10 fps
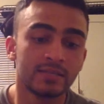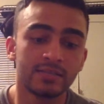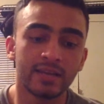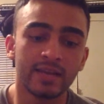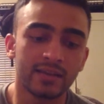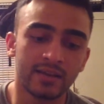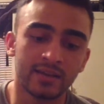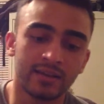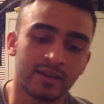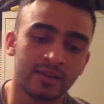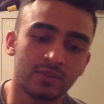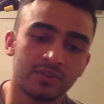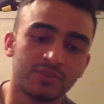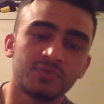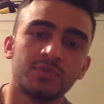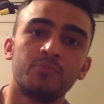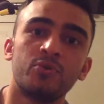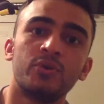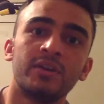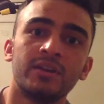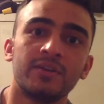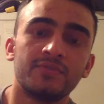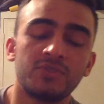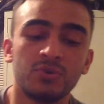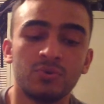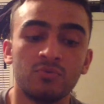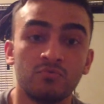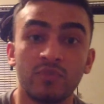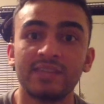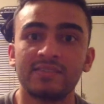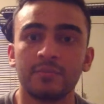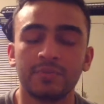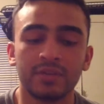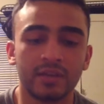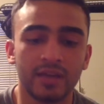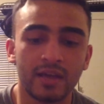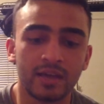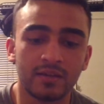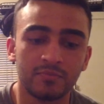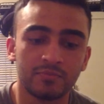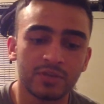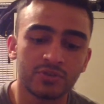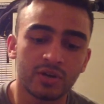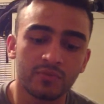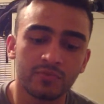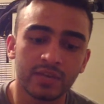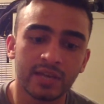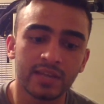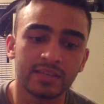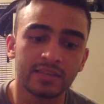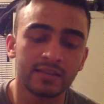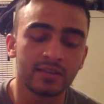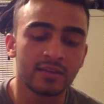today I thought this was important enough to write something and make sure I don't forget anything.